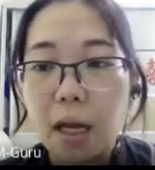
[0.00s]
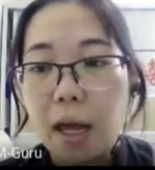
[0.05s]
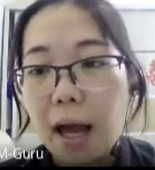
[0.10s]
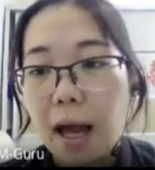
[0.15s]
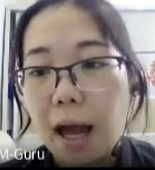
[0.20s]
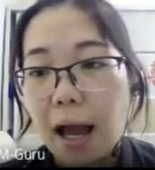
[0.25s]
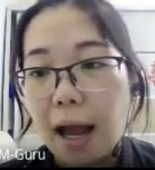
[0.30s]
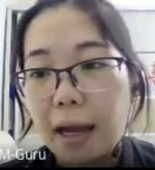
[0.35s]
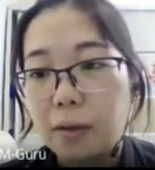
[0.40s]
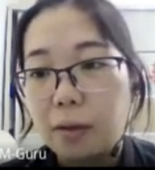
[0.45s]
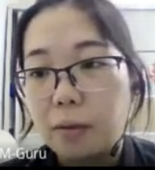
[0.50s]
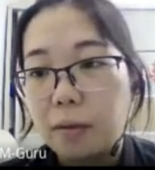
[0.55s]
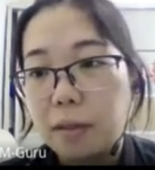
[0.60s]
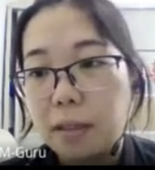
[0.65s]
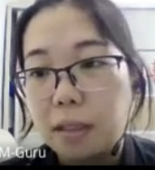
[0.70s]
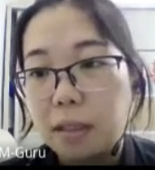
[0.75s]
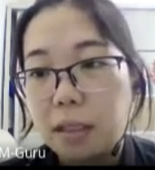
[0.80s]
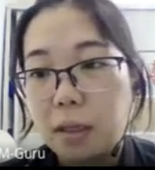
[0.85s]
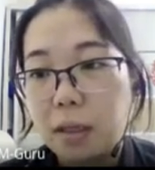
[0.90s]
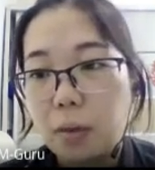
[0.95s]
I don't
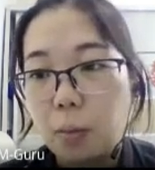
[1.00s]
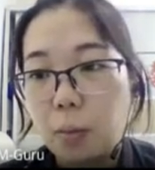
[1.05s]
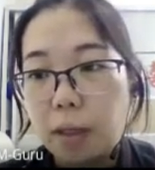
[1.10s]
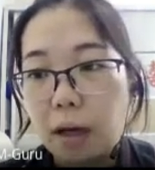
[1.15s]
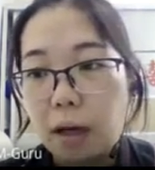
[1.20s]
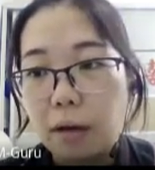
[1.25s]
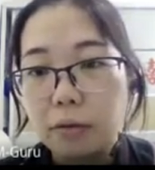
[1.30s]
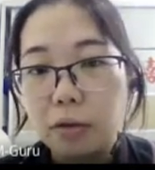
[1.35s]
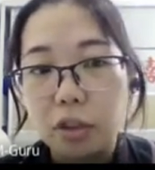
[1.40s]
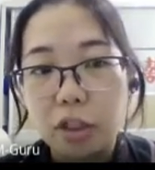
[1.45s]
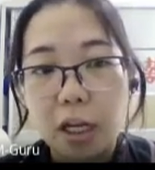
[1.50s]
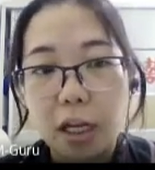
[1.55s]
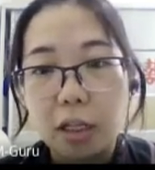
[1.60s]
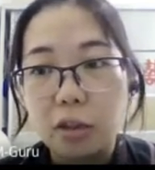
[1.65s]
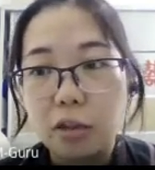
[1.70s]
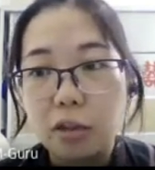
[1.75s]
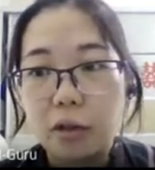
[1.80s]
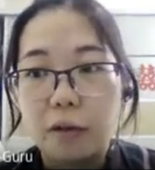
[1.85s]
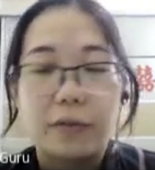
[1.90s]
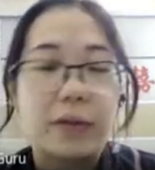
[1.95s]
see without
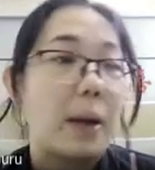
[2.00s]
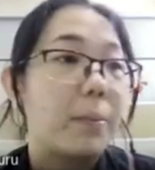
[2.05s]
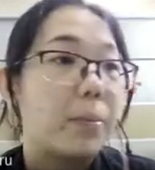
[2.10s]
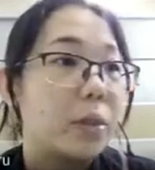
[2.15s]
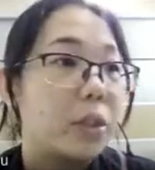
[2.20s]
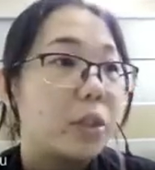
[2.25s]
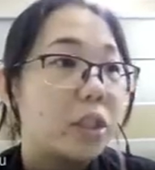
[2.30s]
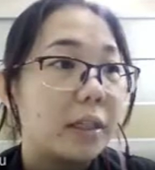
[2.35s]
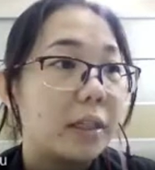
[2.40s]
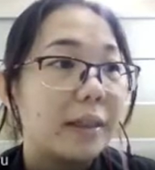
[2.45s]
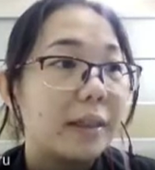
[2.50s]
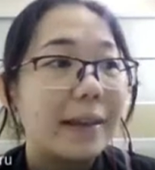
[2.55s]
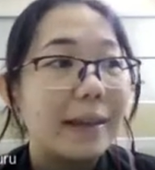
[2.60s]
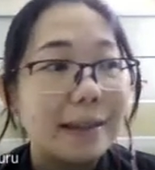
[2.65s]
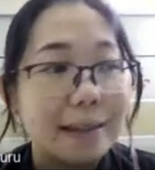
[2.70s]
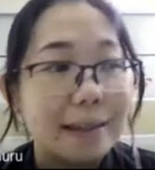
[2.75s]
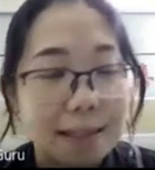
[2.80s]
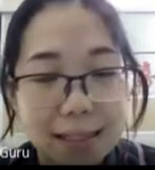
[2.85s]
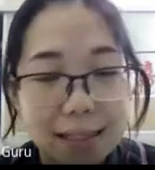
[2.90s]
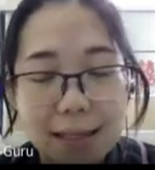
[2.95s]
change of temperature.
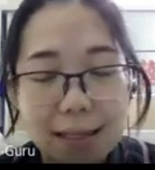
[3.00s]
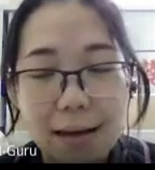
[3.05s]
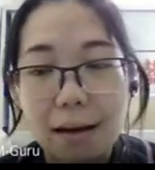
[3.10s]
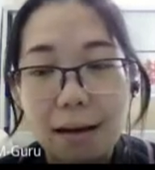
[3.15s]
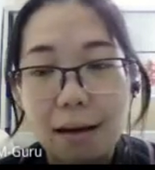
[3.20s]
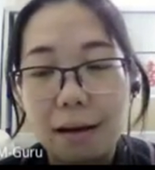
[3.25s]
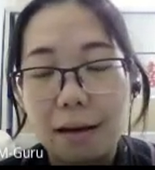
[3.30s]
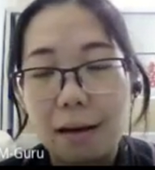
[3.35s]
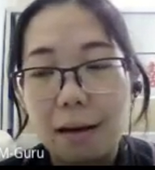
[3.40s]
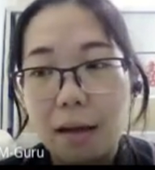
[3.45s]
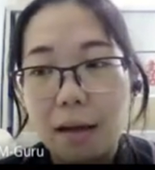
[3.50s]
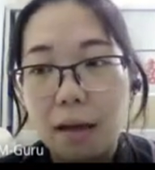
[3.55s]
It's a